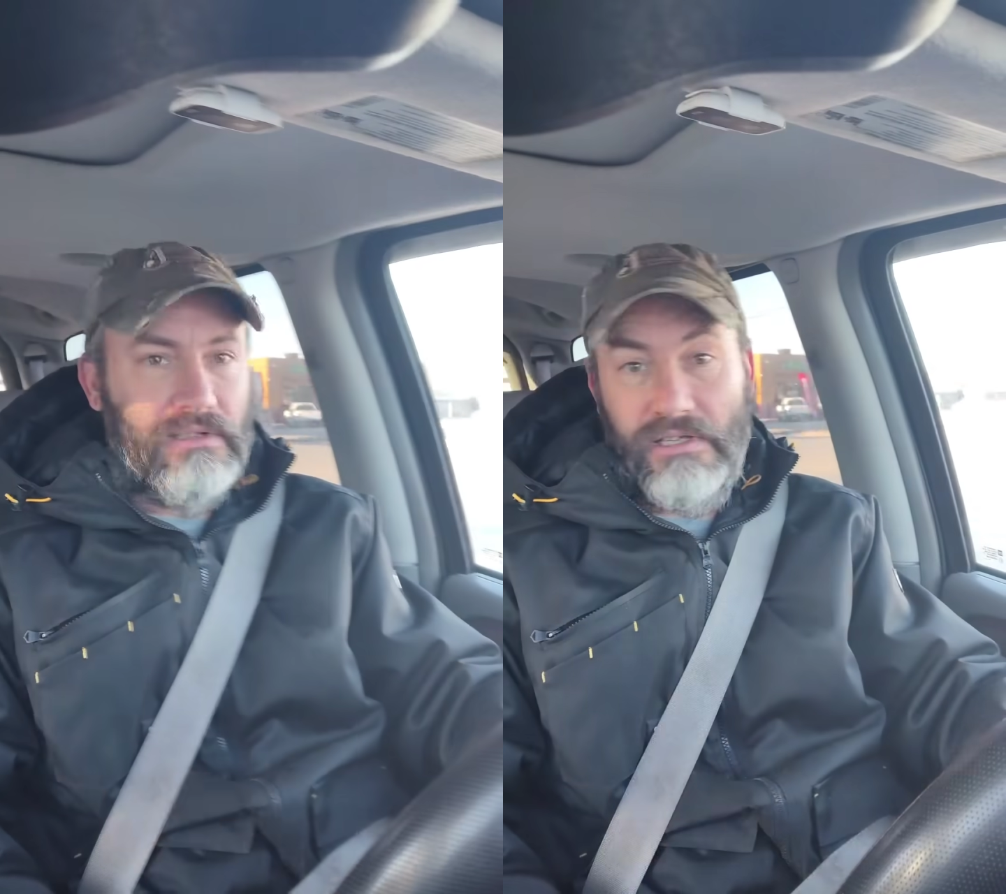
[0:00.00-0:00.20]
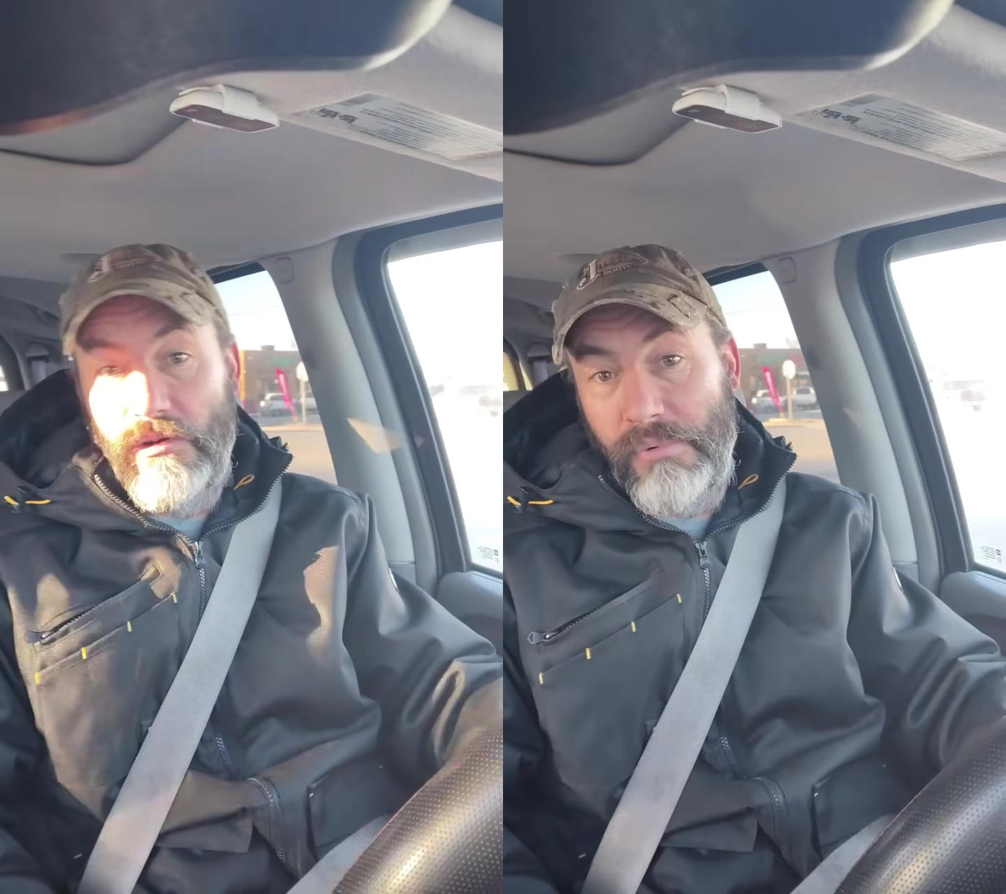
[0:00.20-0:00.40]

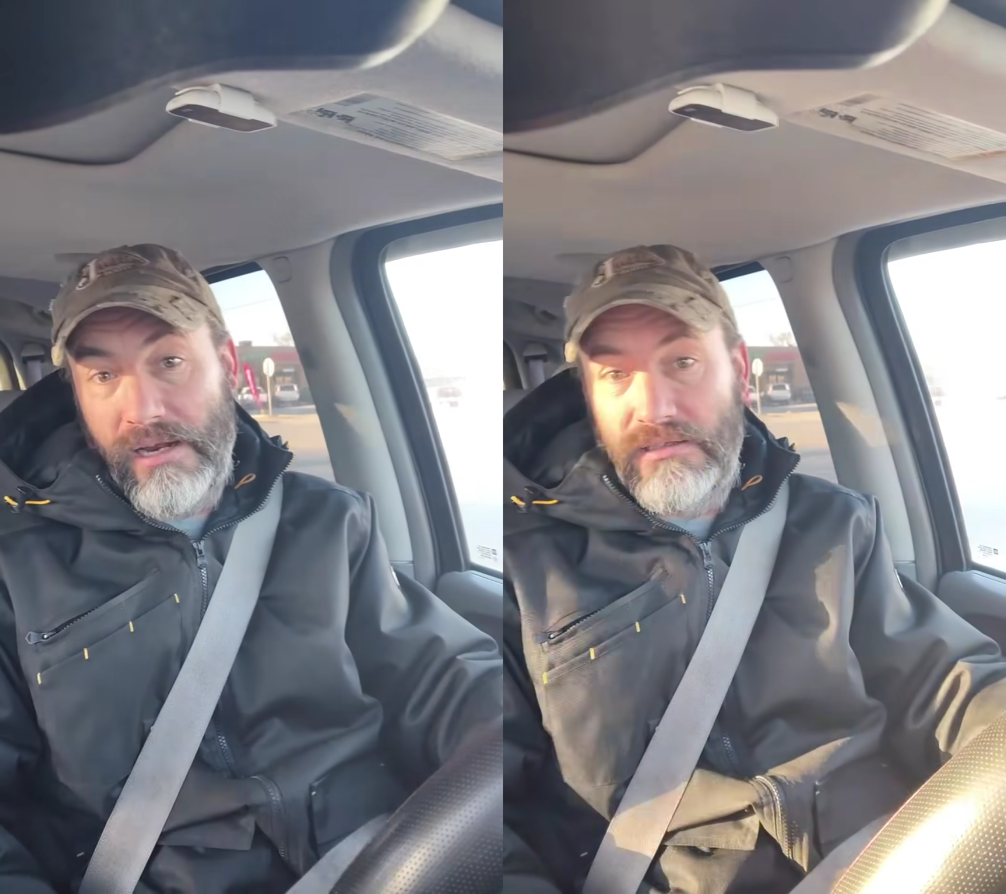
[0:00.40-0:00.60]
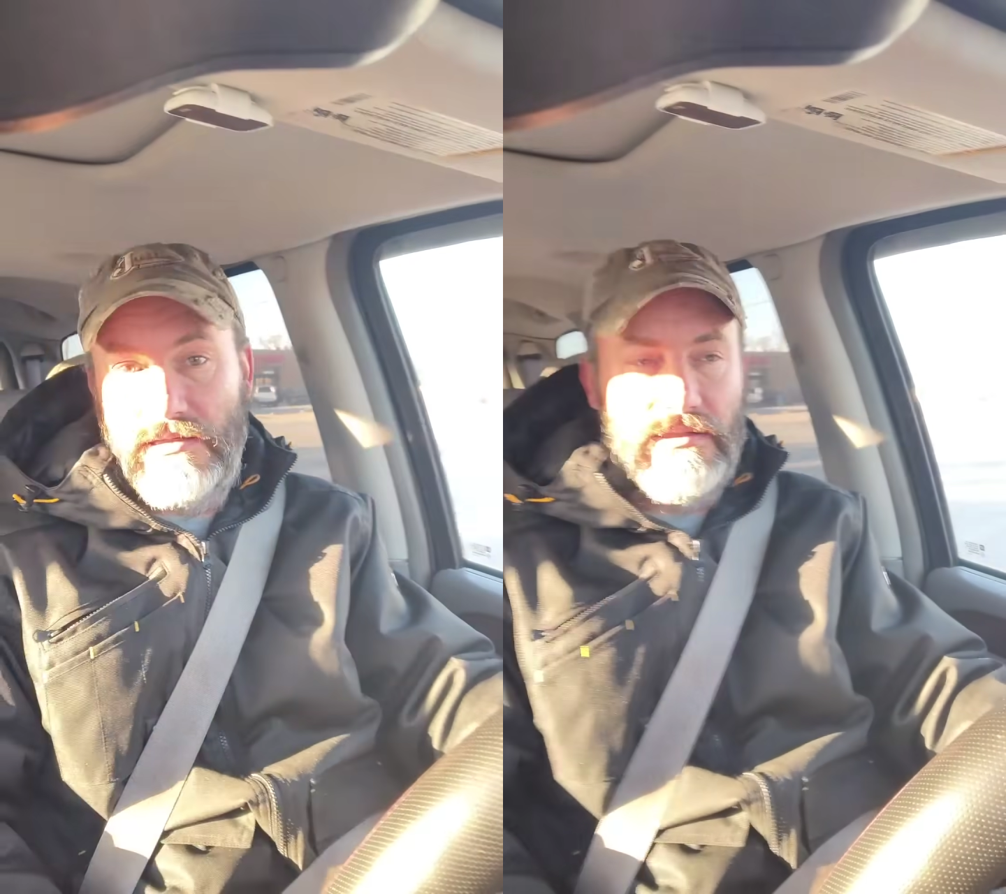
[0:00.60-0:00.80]
illegal
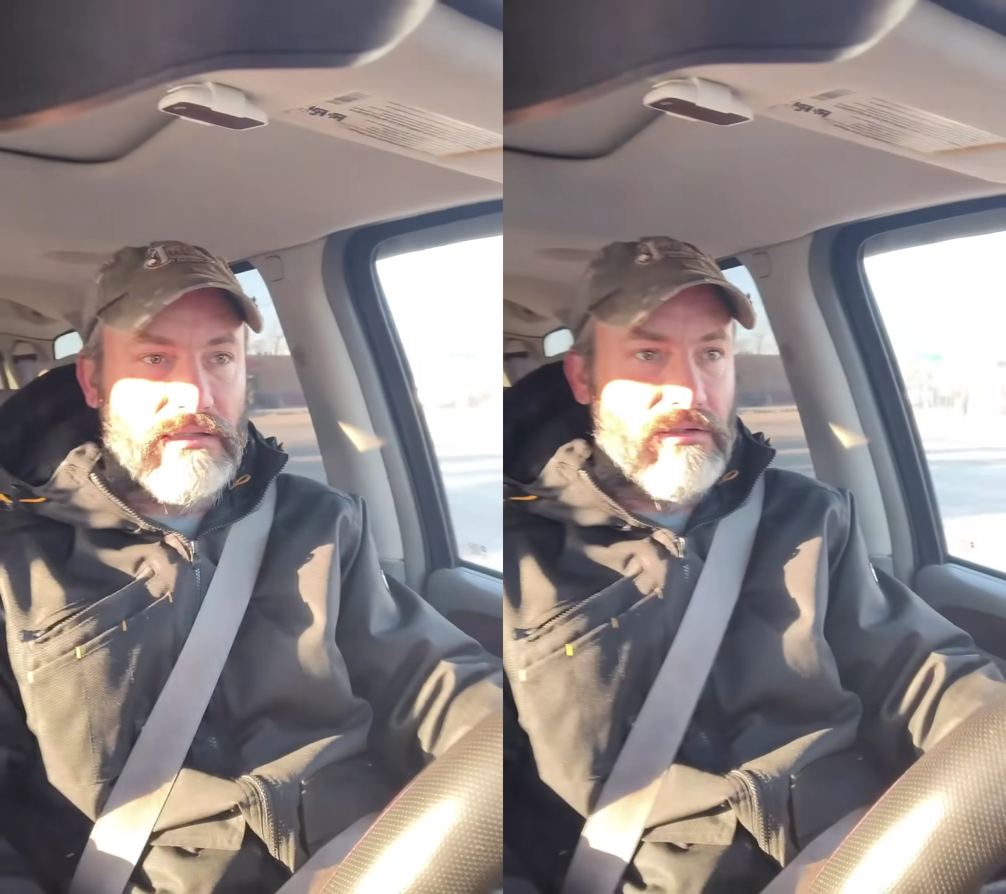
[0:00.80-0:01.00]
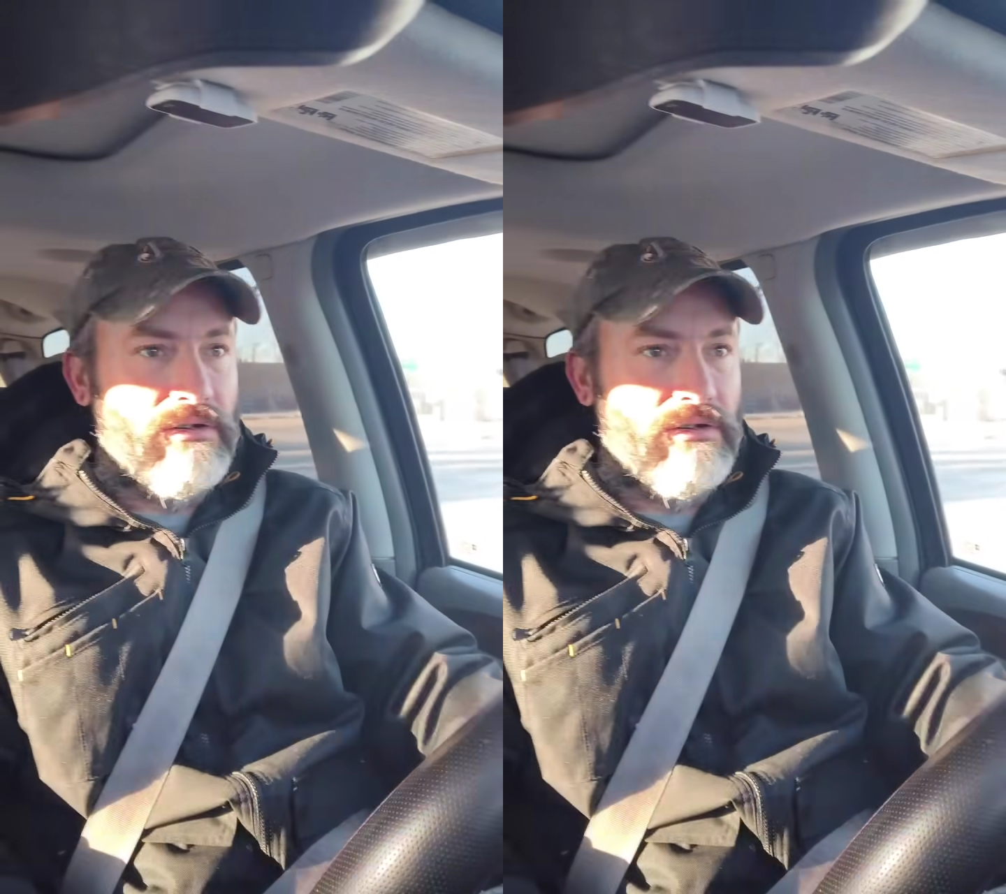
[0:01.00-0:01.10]
practices that they're